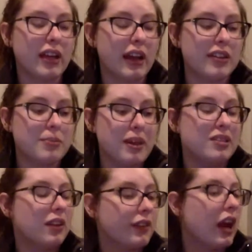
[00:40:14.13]
and it's
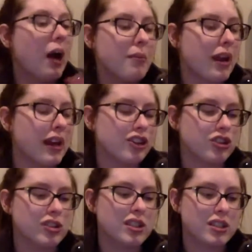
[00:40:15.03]
based off a
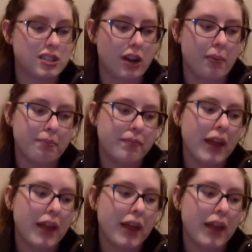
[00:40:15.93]
nomination system.